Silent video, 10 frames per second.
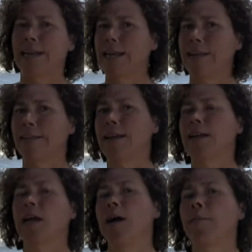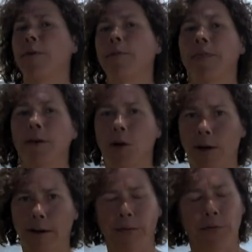and easy to come up with the
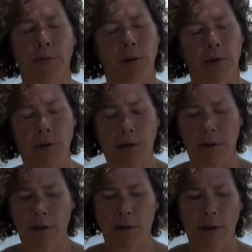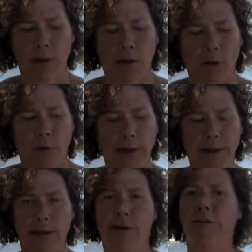hooks for where
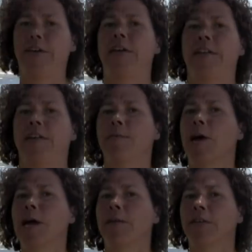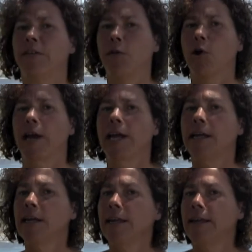the energy is in my own story.
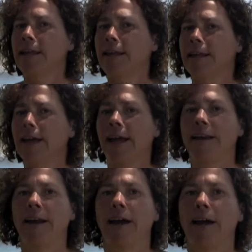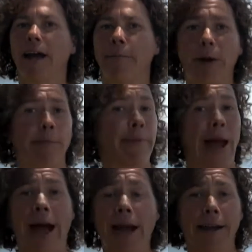And uh, I'm coming
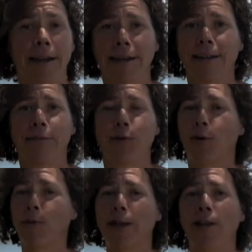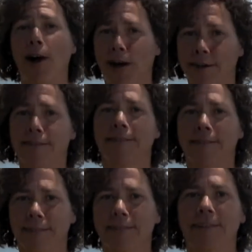back for a week long.
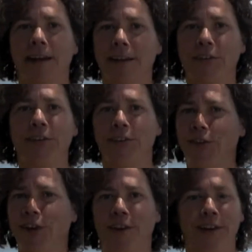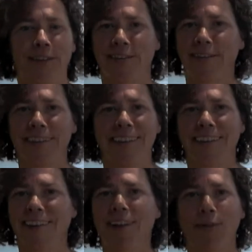Uh, she's a genius.
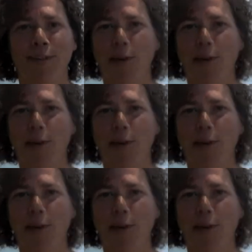It was